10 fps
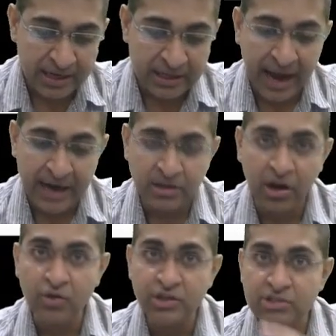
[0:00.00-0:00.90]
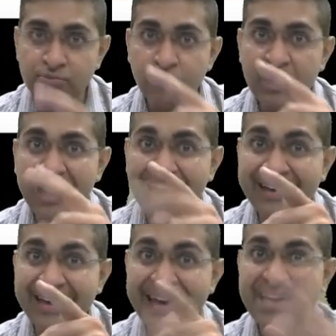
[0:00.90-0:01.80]
that now it is moving
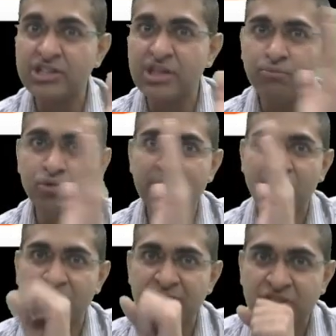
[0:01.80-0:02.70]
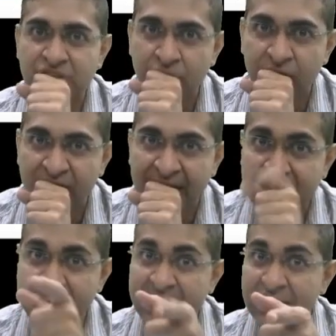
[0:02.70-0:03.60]
against the movement of the streak of
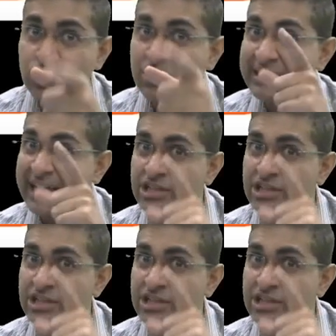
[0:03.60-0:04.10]
light. That actually tells